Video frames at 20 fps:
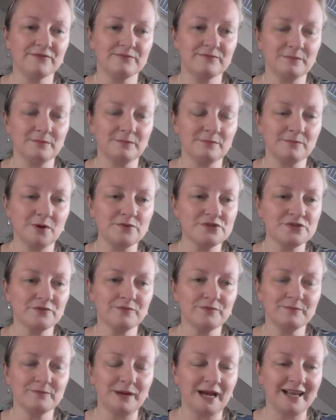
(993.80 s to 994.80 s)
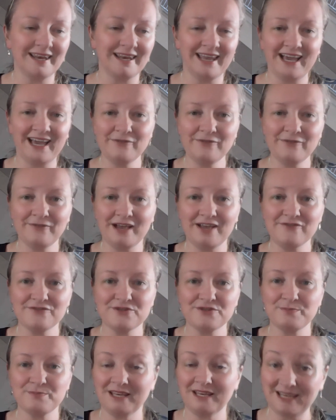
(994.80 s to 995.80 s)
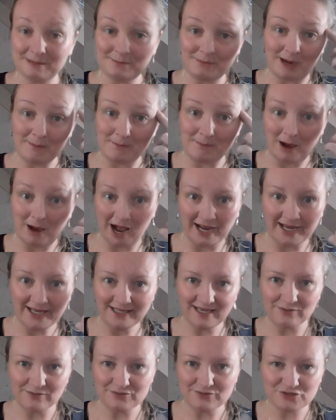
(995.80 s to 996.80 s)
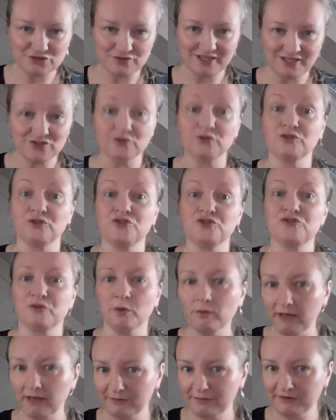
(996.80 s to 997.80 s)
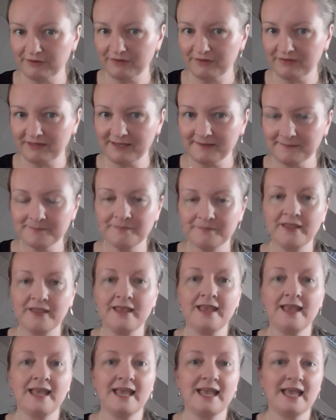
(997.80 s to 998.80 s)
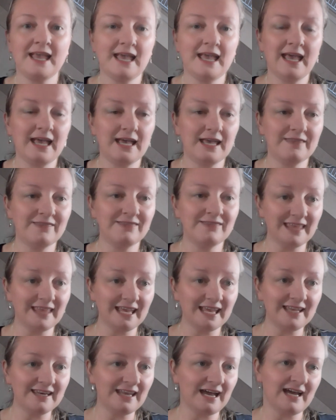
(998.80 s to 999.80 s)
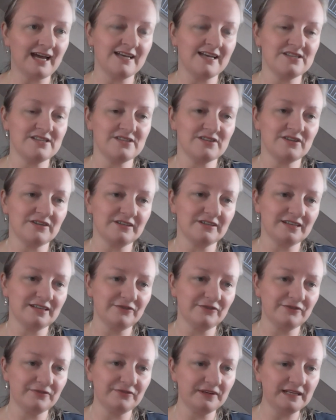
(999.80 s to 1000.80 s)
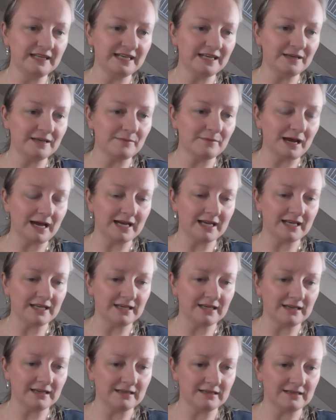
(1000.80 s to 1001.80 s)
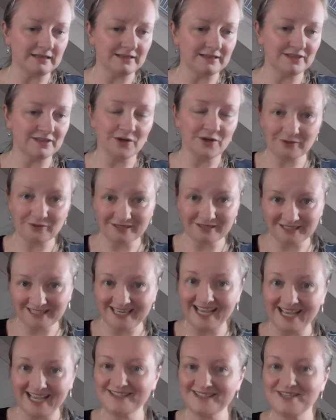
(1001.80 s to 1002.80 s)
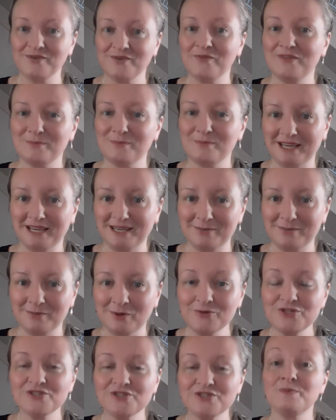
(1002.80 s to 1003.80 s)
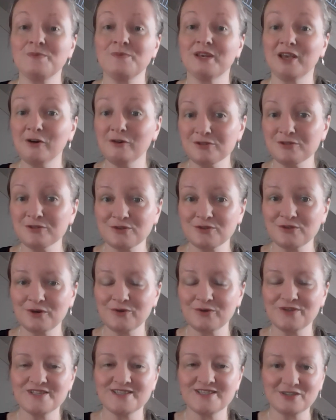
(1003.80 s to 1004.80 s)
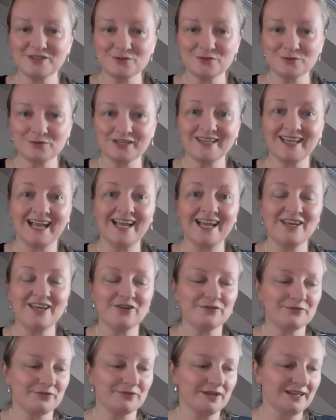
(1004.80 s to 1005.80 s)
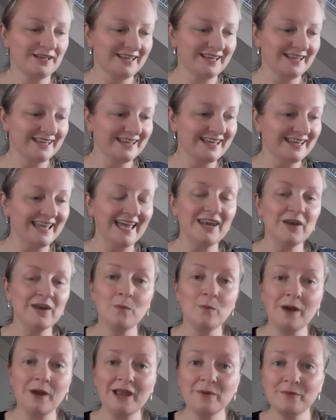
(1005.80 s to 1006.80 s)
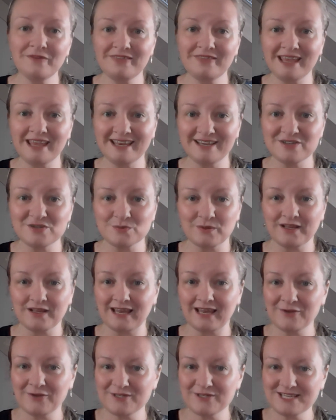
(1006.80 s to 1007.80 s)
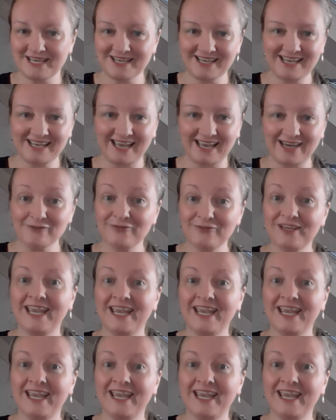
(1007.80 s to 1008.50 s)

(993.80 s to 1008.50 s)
most of my life I've spent in my mind. I was trying to control everything. And then I started feeling my, connecting with my emotions. But I also noticed that you can kind of get away with that as well. How you say, kind of